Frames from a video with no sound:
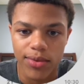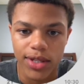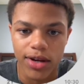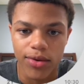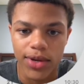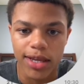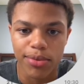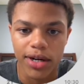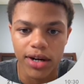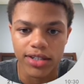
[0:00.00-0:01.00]
We know we can
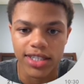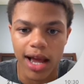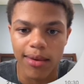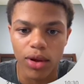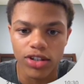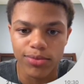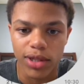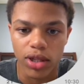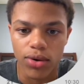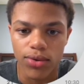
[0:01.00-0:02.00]
put our stop loss
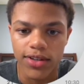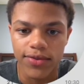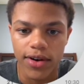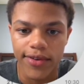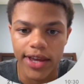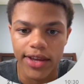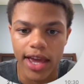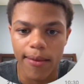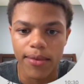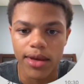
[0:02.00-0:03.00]
below this fair value
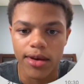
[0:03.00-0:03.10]
gap,